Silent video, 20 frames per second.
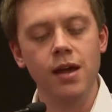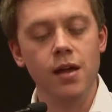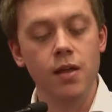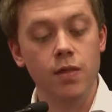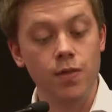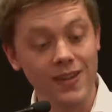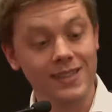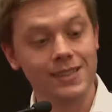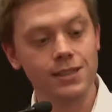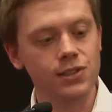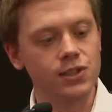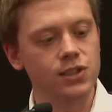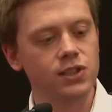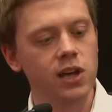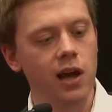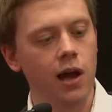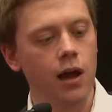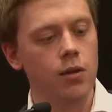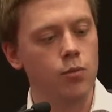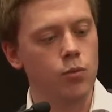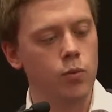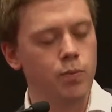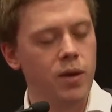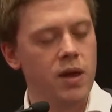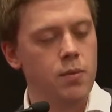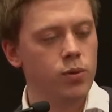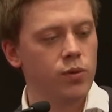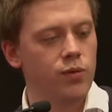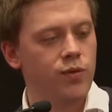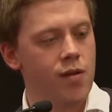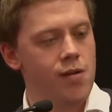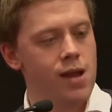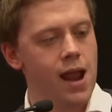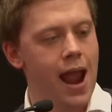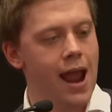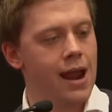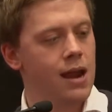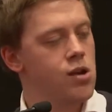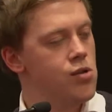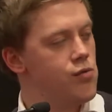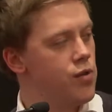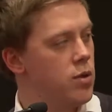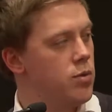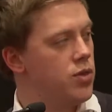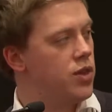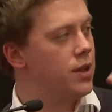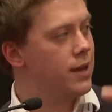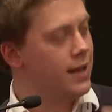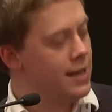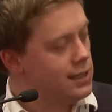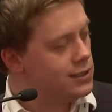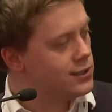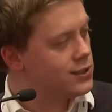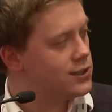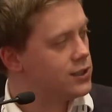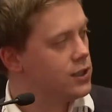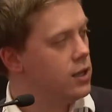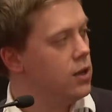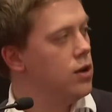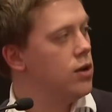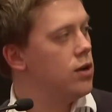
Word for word: This is a time when people are very angry with elites.